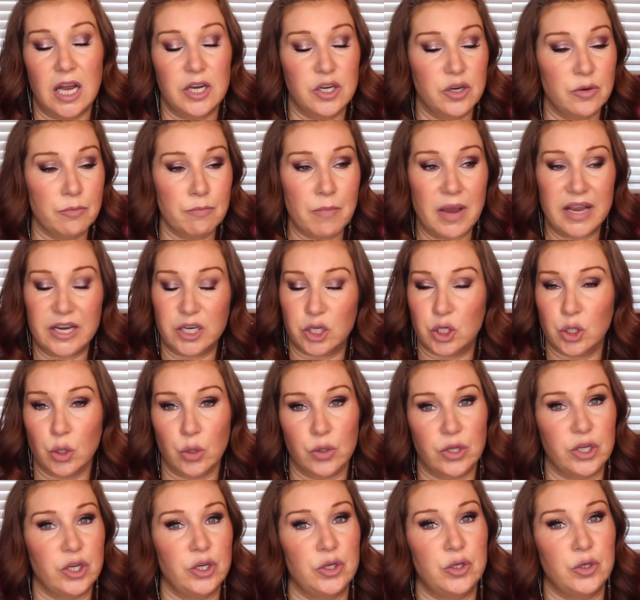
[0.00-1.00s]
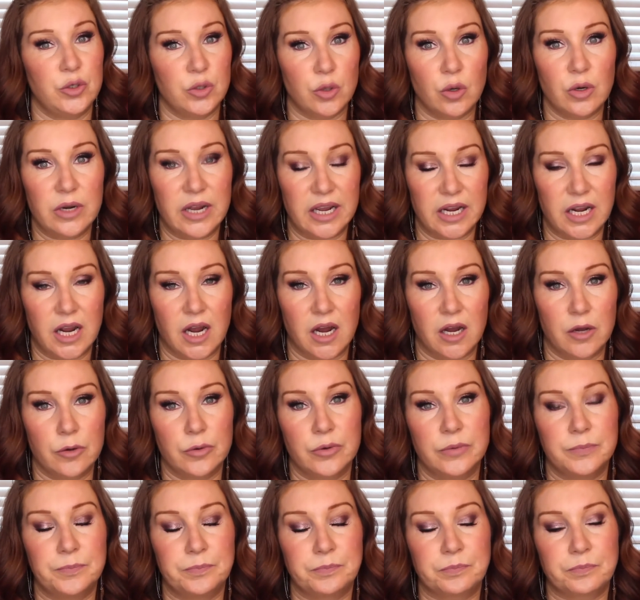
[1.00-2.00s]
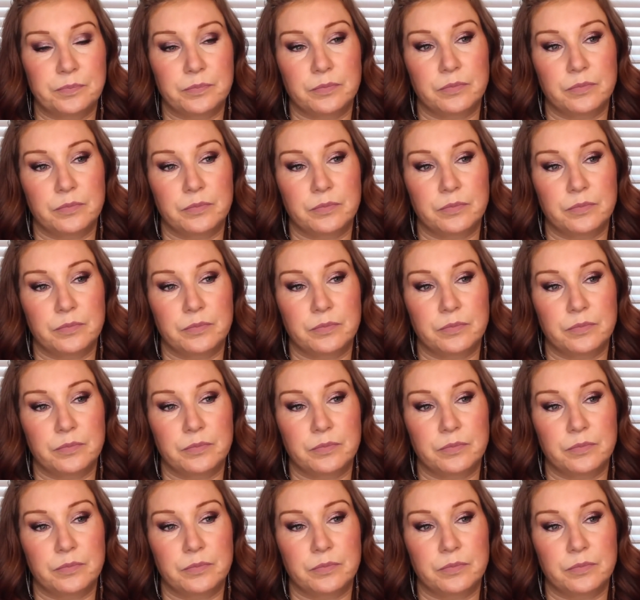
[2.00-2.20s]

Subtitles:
And you make sure that you do not let go.